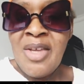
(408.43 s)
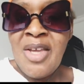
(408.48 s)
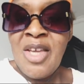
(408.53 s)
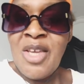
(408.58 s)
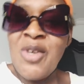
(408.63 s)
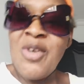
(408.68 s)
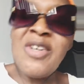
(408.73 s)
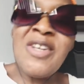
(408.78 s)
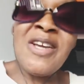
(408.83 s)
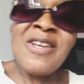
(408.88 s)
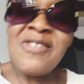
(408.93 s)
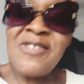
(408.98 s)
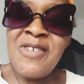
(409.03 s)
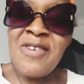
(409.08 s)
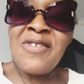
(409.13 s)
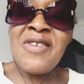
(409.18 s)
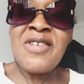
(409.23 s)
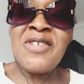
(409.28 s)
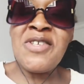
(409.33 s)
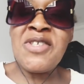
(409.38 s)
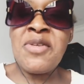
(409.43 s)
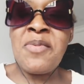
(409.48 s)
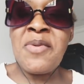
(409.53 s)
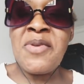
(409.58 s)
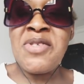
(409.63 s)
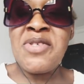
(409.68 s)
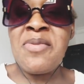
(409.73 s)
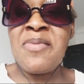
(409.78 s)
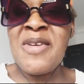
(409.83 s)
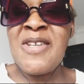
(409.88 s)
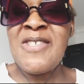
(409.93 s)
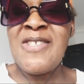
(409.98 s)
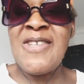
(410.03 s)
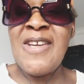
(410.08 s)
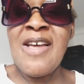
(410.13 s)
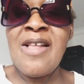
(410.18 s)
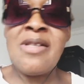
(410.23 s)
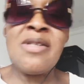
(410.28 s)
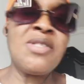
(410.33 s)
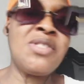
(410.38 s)
You're Nigerians, you're supposed to be
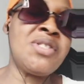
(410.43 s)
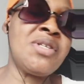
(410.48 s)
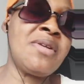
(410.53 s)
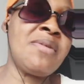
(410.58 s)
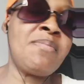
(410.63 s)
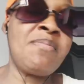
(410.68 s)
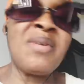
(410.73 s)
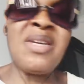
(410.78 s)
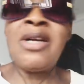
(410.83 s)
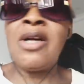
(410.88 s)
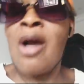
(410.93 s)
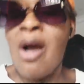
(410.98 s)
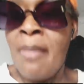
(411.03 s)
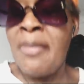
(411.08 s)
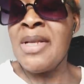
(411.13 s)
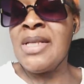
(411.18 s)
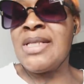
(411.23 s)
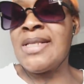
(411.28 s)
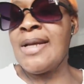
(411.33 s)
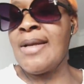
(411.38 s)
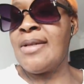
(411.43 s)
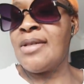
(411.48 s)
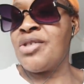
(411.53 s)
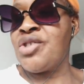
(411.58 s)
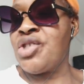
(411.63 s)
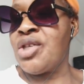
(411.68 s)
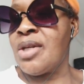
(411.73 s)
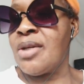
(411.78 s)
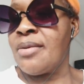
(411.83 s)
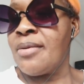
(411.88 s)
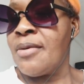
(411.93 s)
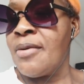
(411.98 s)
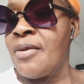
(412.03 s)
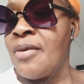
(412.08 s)
intelligent. Become intelligent.